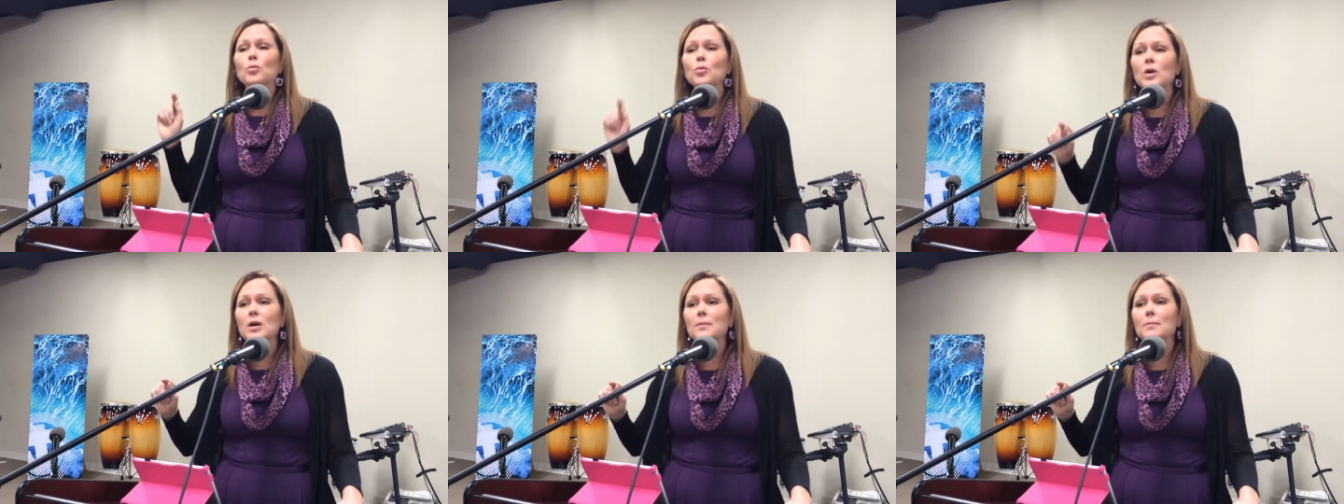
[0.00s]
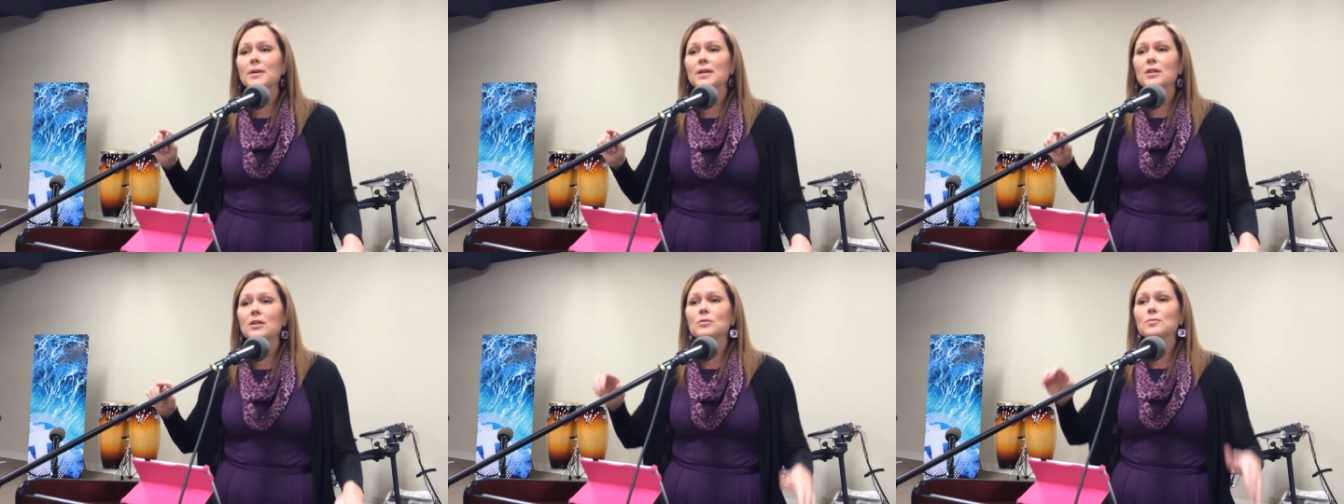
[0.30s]

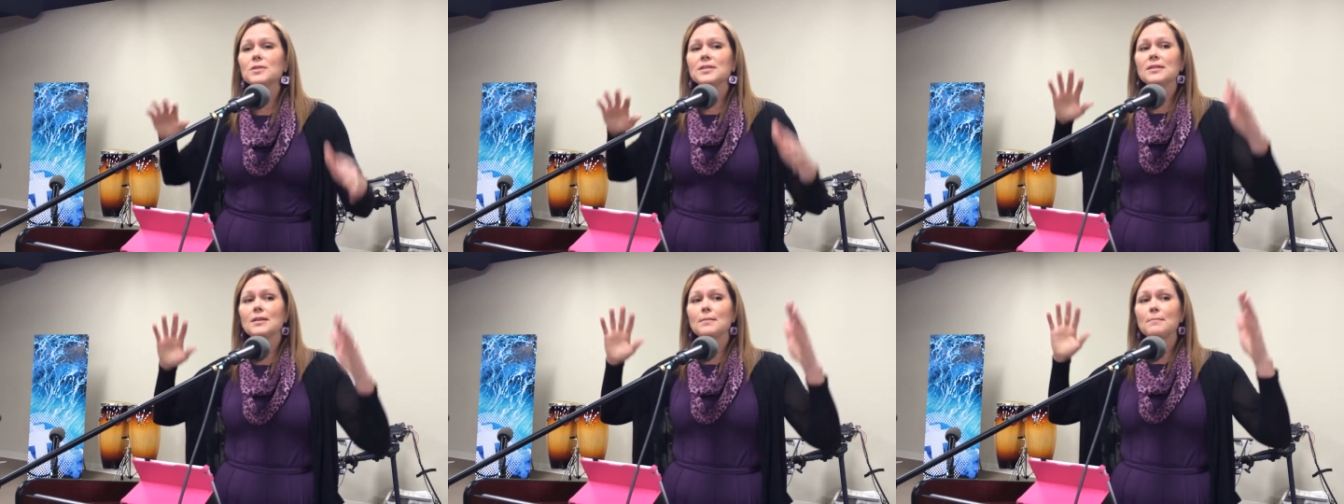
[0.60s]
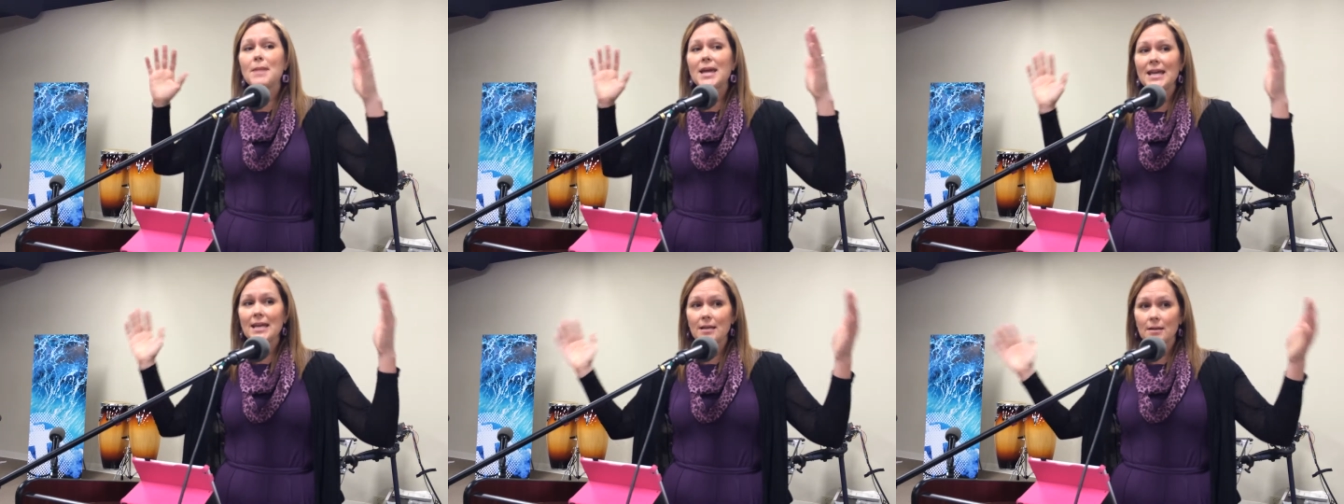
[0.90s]
woman who was the
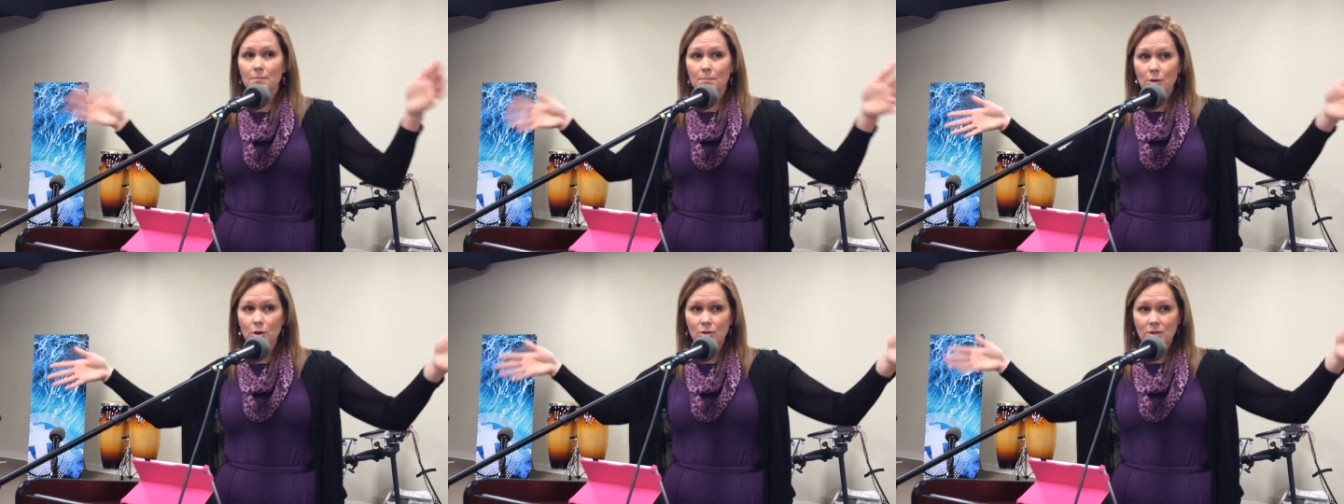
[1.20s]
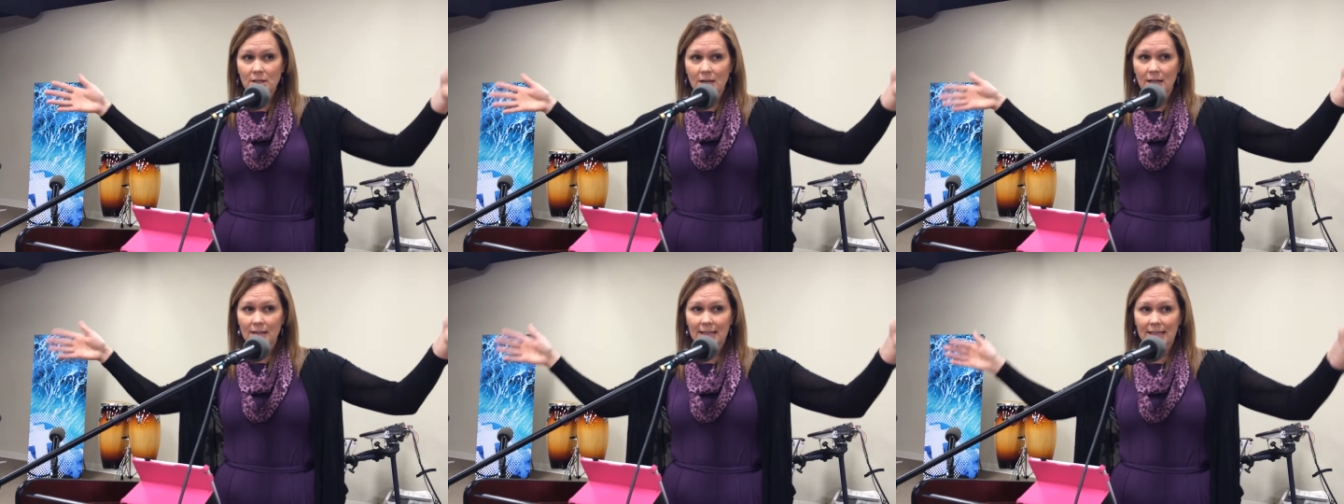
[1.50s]
main
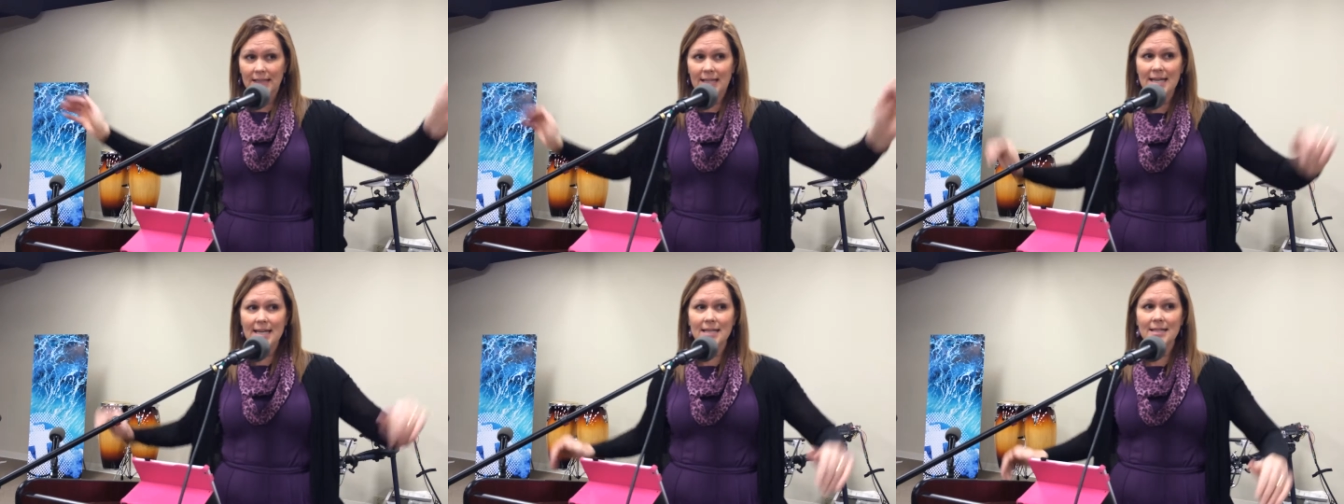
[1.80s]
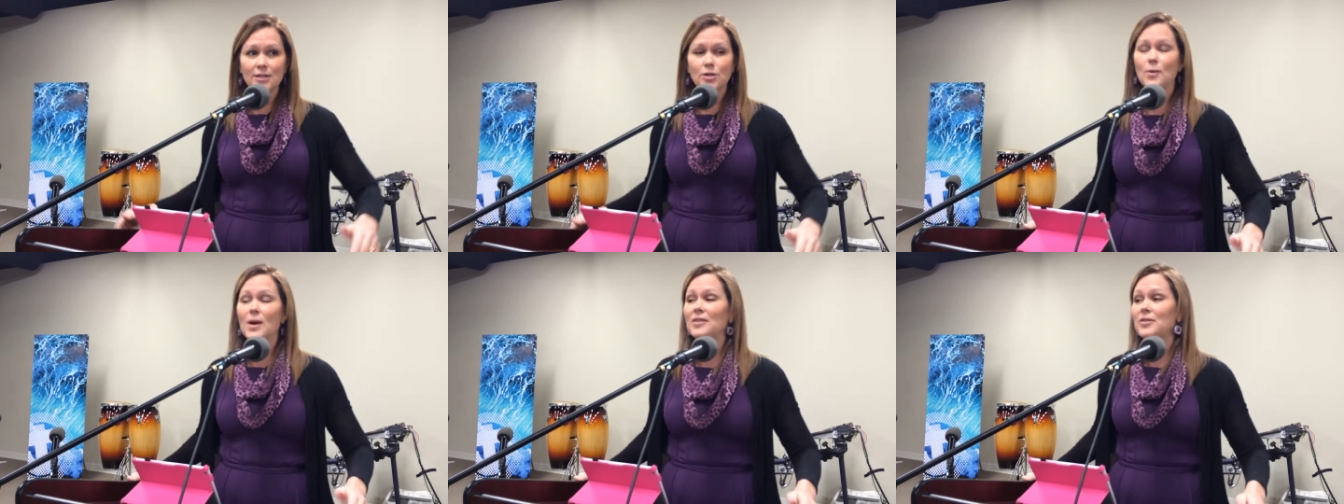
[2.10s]
person on the
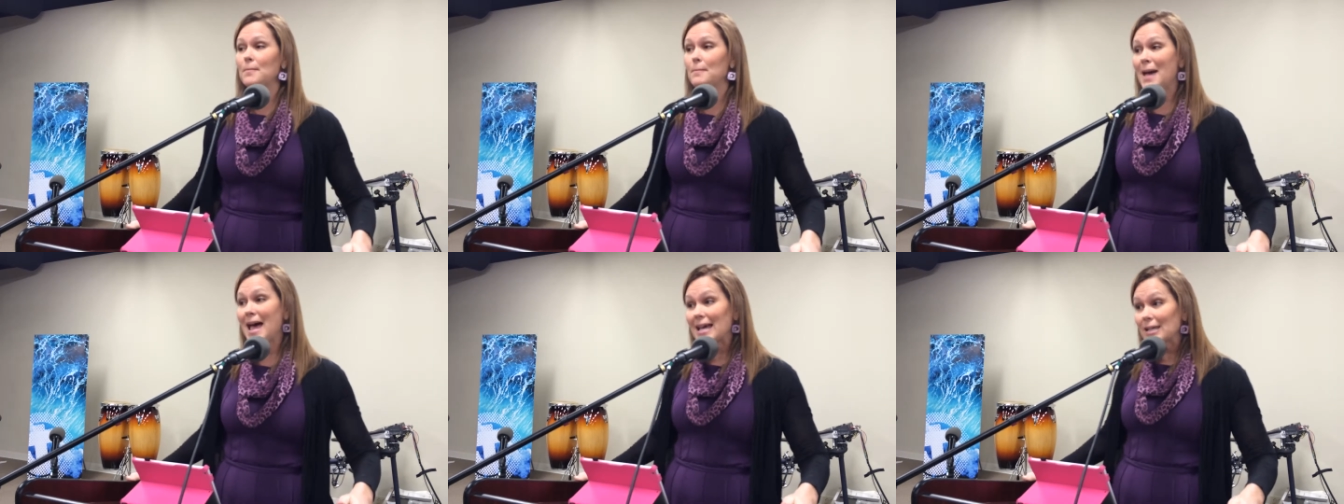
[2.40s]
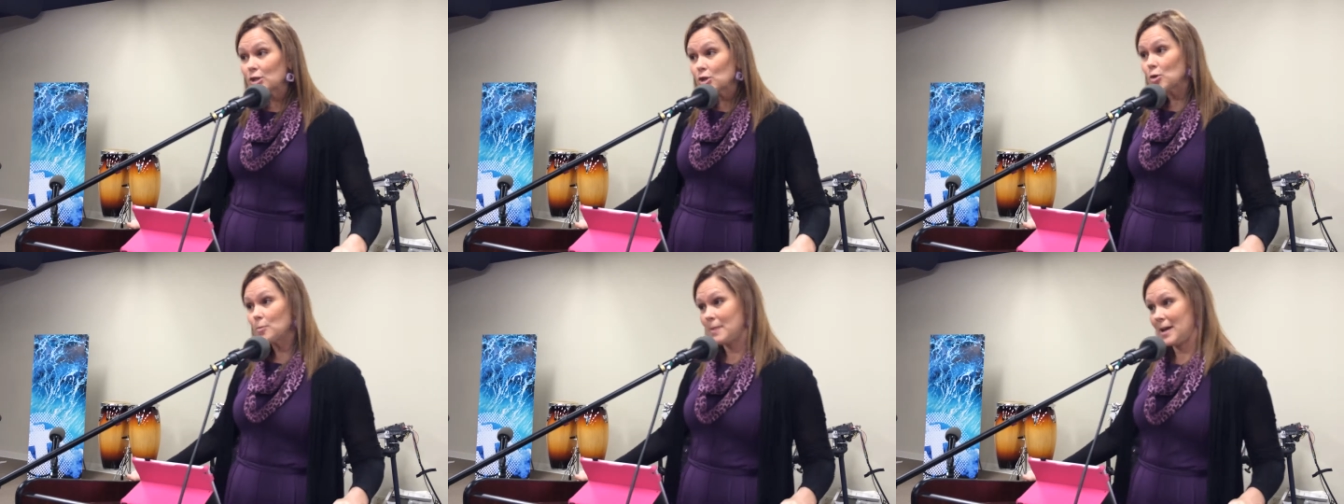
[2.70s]
lease who had the
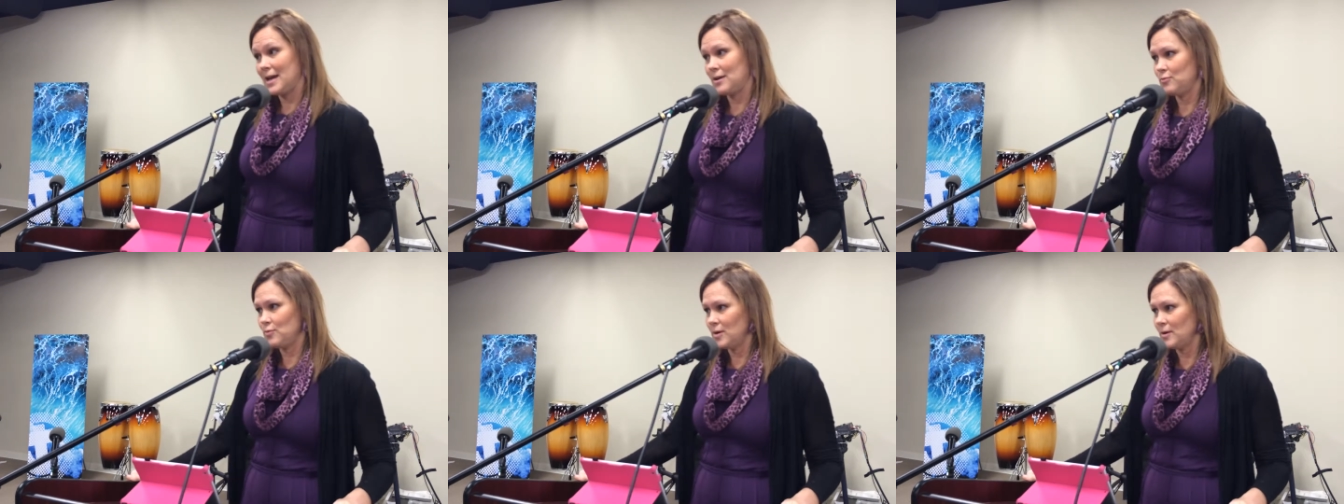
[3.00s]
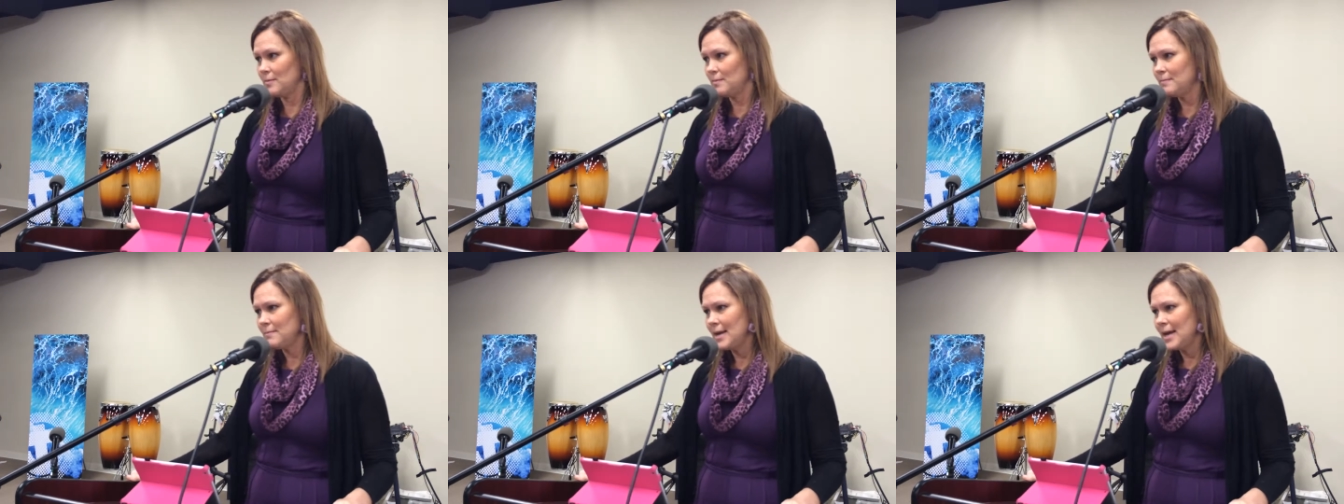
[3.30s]
master
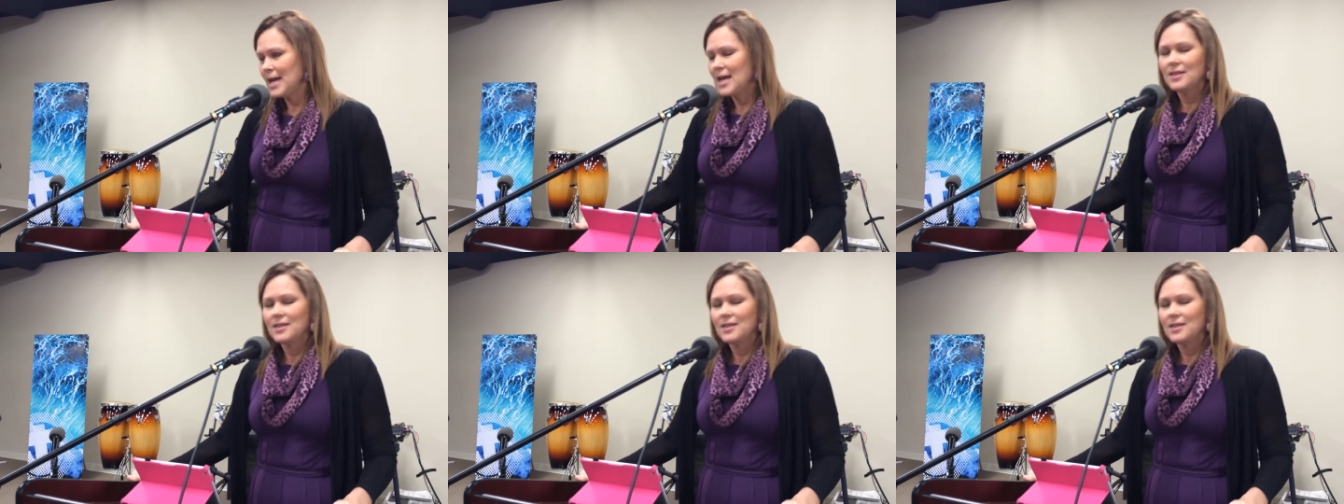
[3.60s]
bedroom